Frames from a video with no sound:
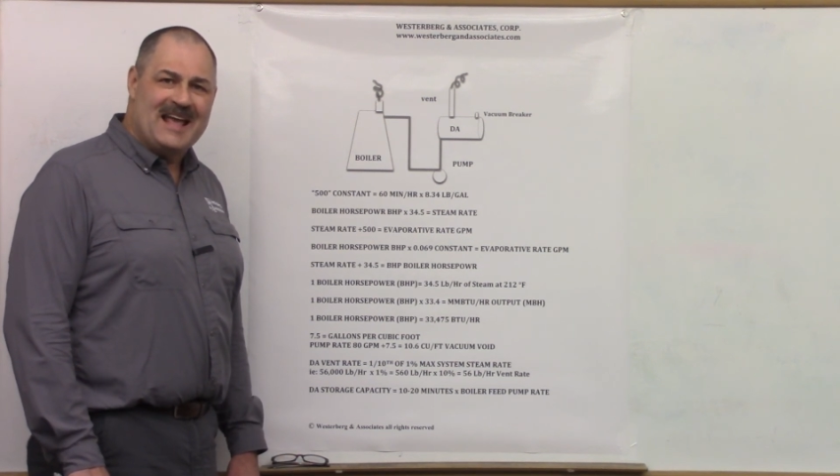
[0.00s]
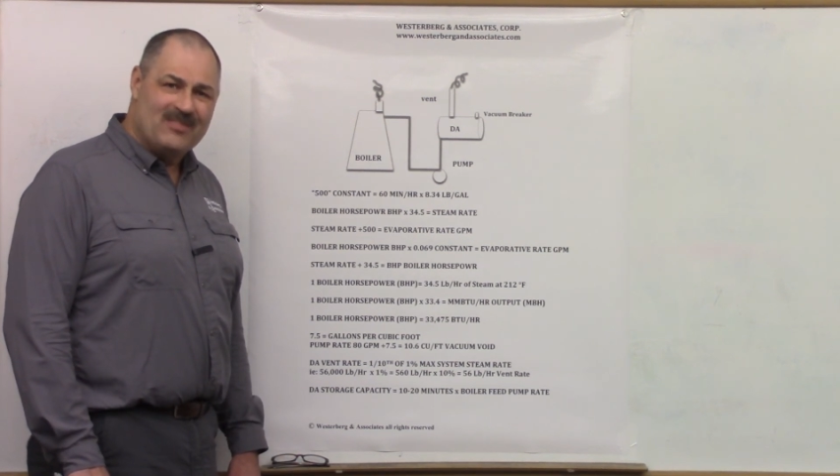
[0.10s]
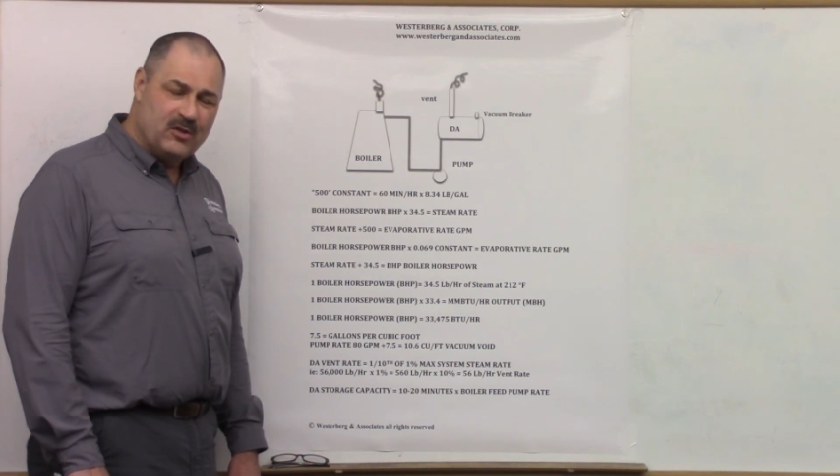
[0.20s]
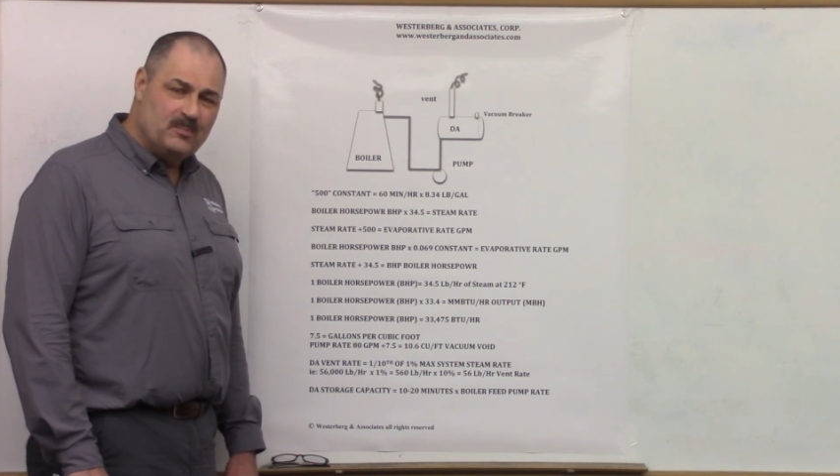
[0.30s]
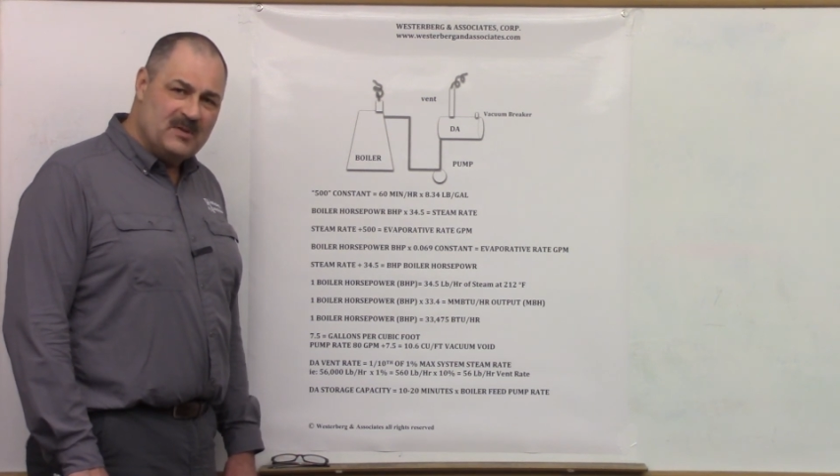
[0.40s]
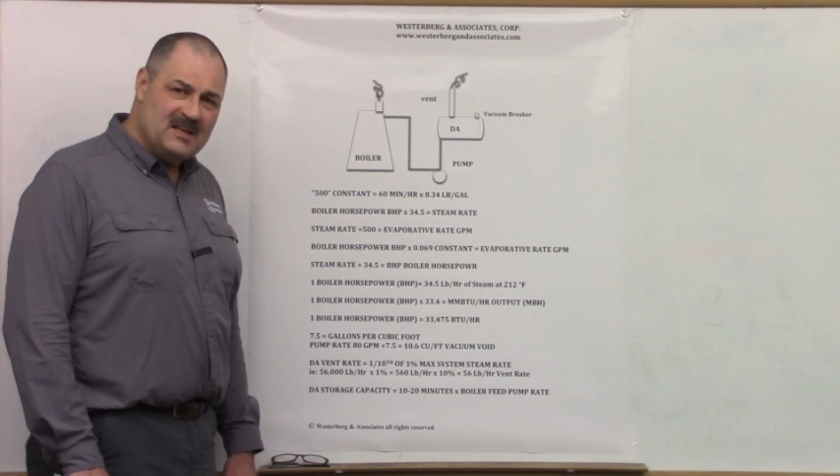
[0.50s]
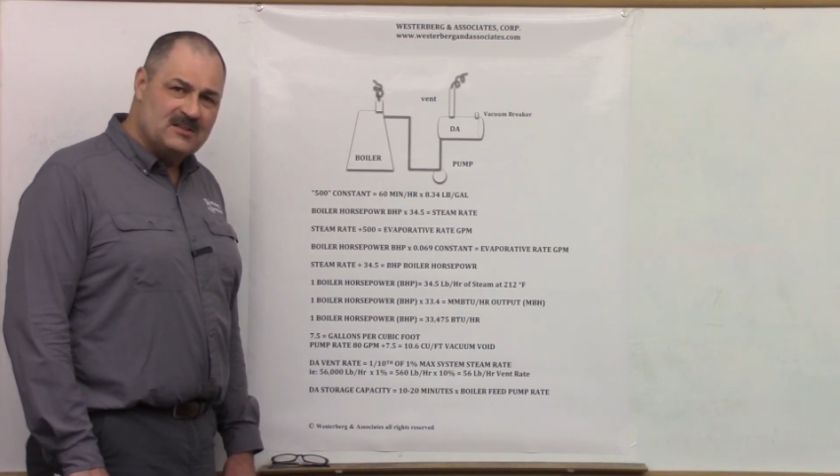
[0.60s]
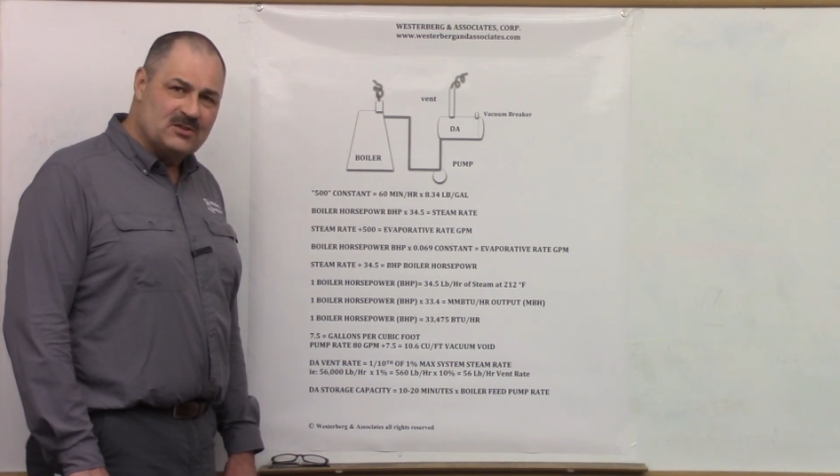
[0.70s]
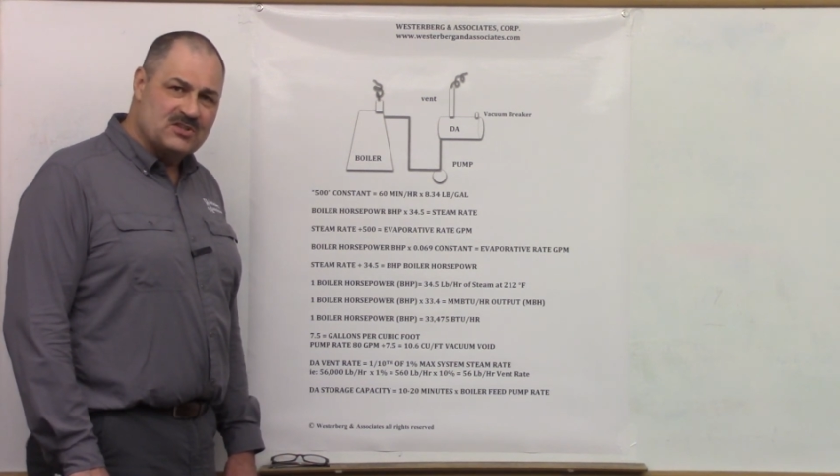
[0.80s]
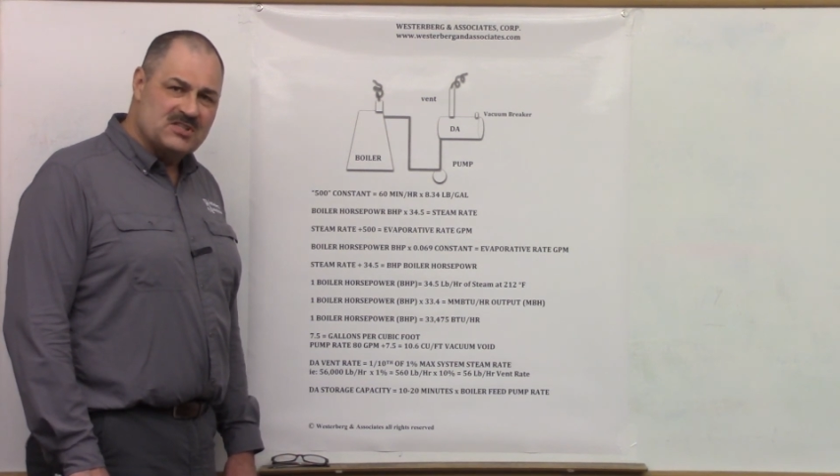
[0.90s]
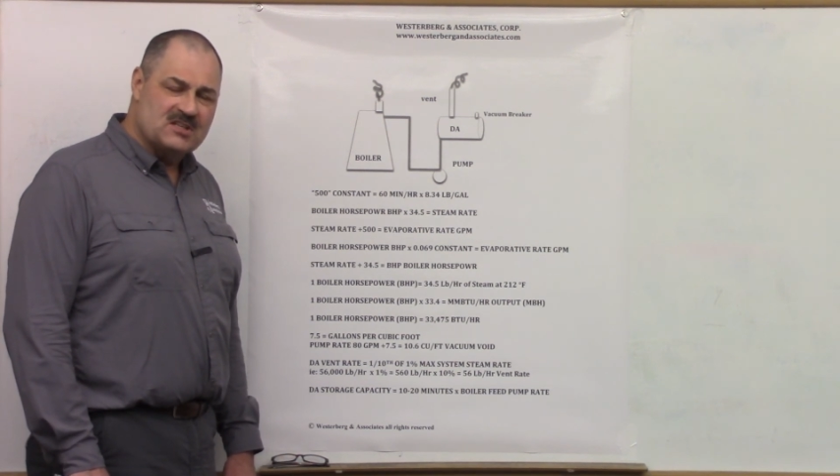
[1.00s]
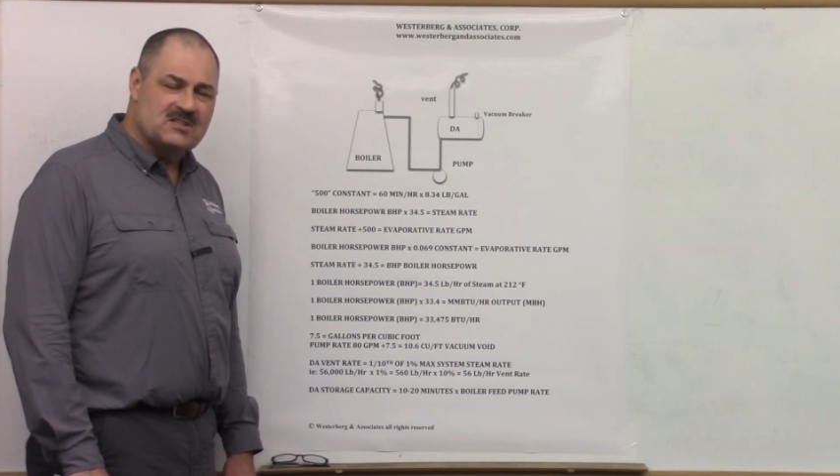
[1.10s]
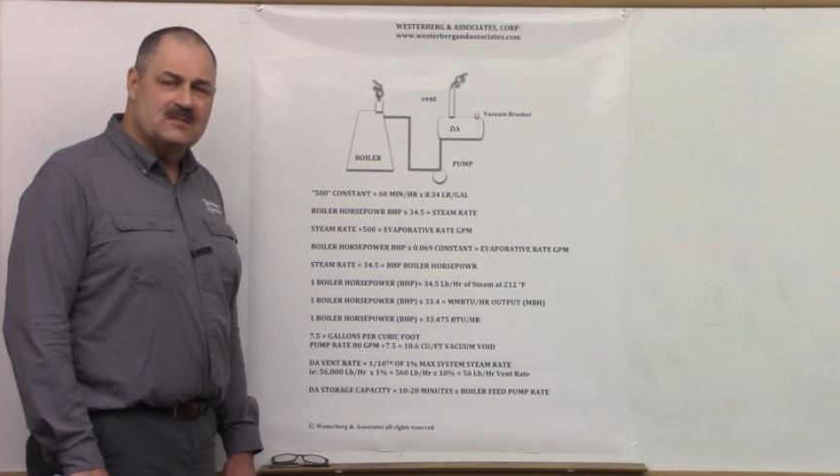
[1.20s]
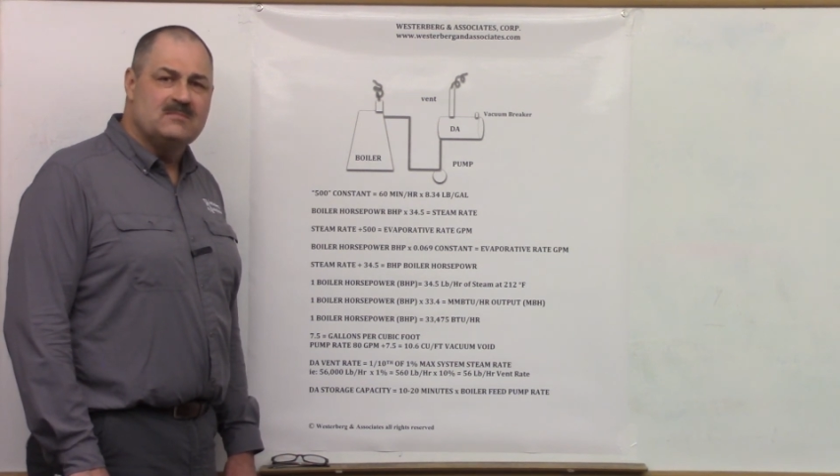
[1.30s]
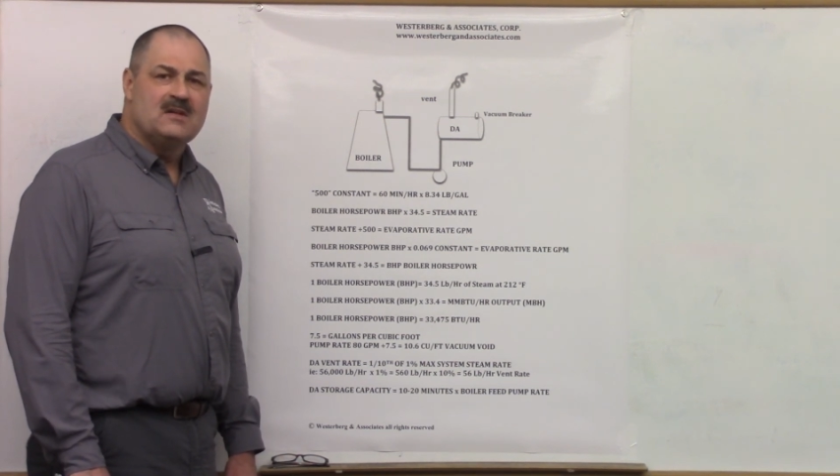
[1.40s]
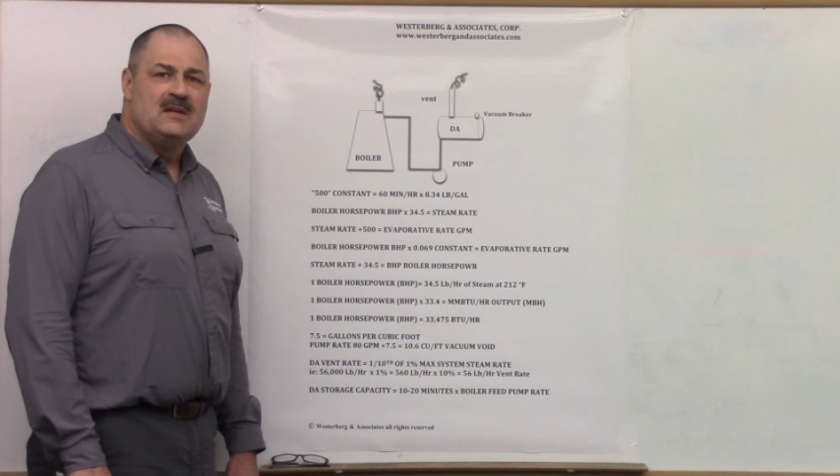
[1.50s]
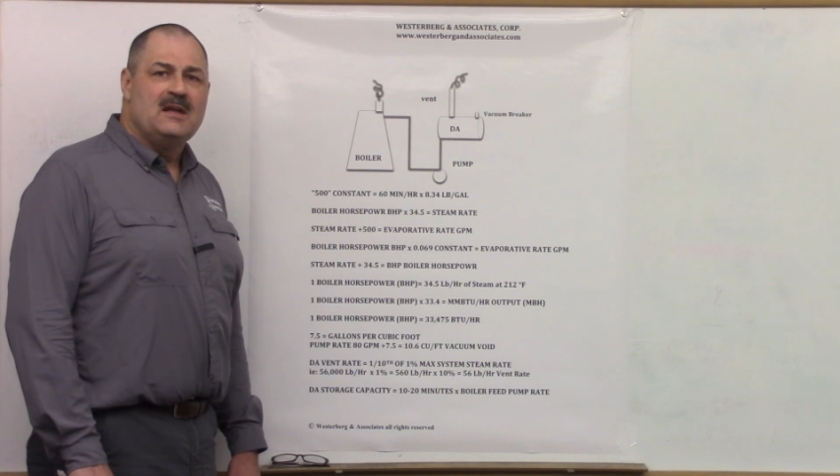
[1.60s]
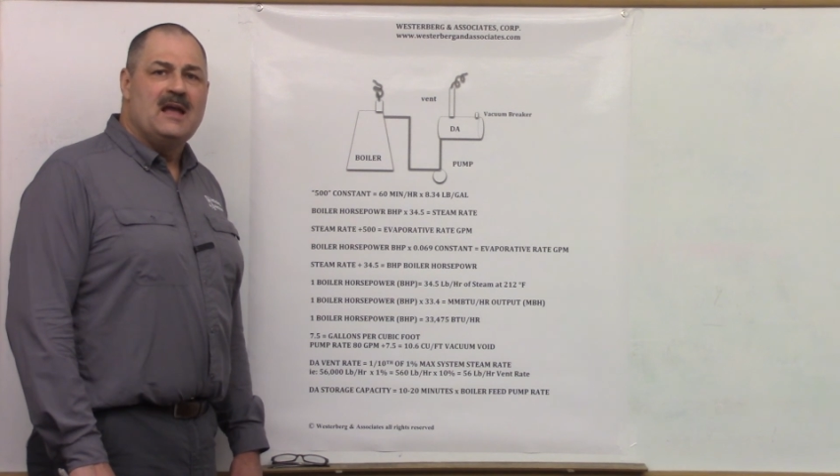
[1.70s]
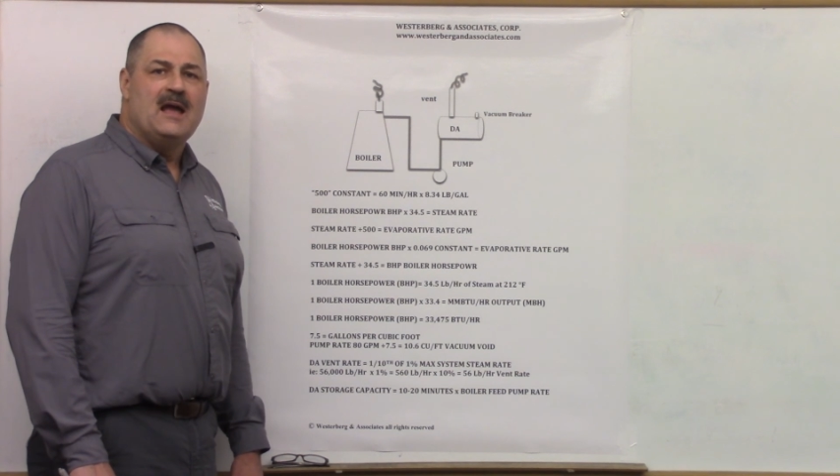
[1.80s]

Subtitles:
enthalpy in your system,